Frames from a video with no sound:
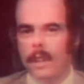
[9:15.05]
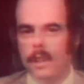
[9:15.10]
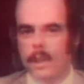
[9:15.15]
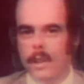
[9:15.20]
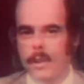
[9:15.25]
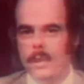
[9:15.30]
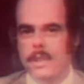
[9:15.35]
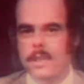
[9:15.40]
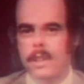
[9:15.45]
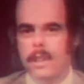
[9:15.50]

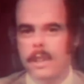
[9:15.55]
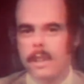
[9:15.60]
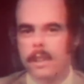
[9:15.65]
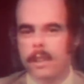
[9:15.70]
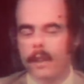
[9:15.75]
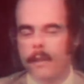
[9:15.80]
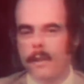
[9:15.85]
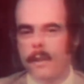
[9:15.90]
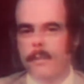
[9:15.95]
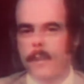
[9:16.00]
use it
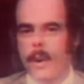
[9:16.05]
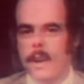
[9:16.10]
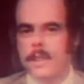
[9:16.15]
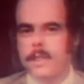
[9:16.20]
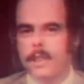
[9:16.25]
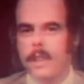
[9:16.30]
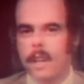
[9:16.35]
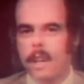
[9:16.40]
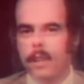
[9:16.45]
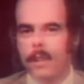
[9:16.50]
in different
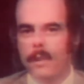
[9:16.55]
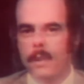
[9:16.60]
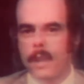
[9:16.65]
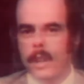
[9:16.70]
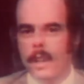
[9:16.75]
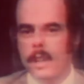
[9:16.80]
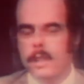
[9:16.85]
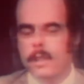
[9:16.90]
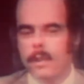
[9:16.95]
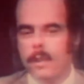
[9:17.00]
parts of the
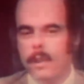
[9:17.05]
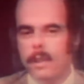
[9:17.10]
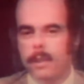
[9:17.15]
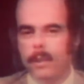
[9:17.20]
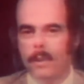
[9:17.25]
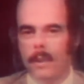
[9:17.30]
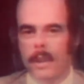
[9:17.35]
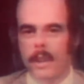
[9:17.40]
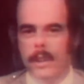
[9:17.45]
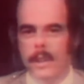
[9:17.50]
country and it's going
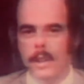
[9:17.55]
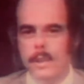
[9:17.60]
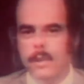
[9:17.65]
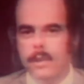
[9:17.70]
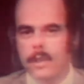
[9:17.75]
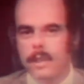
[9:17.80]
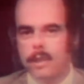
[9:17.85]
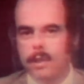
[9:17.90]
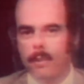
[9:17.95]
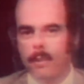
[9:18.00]
to uh,
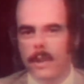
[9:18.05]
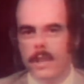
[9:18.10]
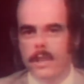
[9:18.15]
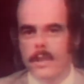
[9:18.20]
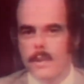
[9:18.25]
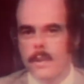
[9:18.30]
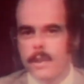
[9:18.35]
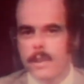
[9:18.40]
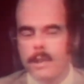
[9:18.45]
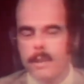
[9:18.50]
use this
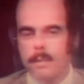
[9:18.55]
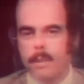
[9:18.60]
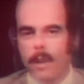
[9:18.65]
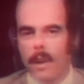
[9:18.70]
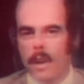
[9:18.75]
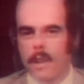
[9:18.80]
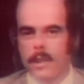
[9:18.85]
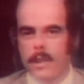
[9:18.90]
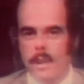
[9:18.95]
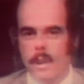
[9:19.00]
resource that
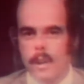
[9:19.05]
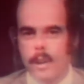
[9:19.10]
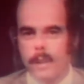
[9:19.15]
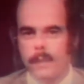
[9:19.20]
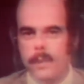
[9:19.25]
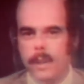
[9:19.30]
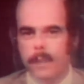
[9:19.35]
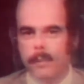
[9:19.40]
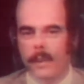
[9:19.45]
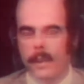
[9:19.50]
belongs to all
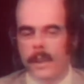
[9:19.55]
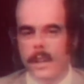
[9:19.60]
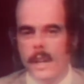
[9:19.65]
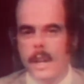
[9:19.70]
the people.